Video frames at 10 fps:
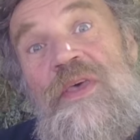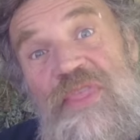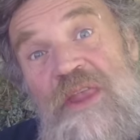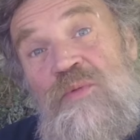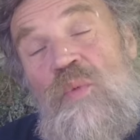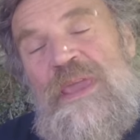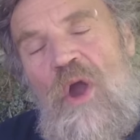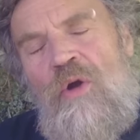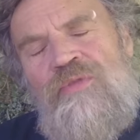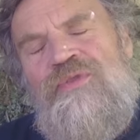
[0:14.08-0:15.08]
then we
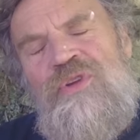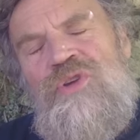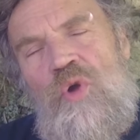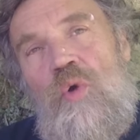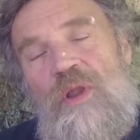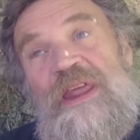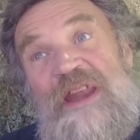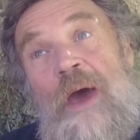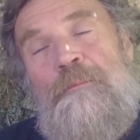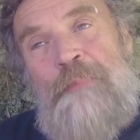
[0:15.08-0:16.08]
often call it
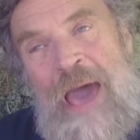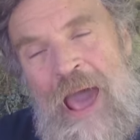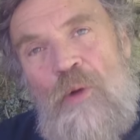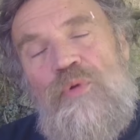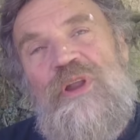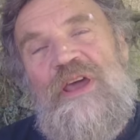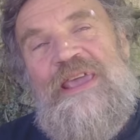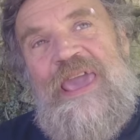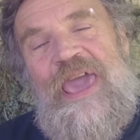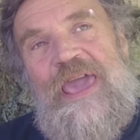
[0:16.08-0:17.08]
a powder
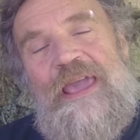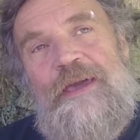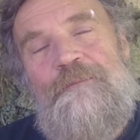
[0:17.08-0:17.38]
keg.